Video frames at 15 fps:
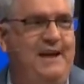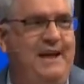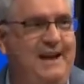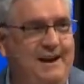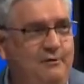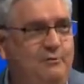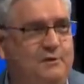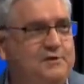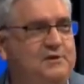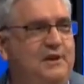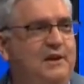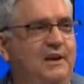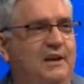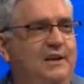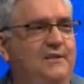
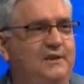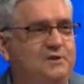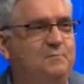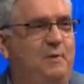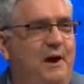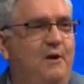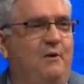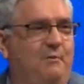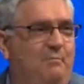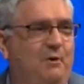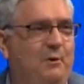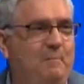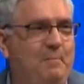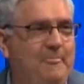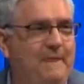Interestingly, this
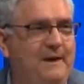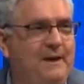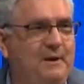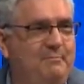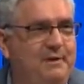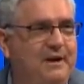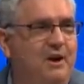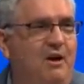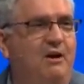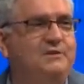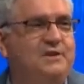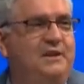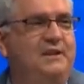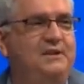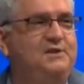parable, because
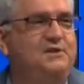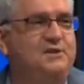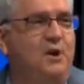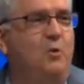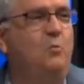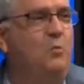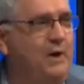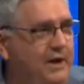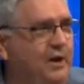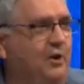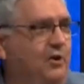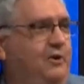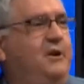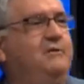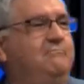it is so
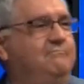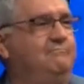weird,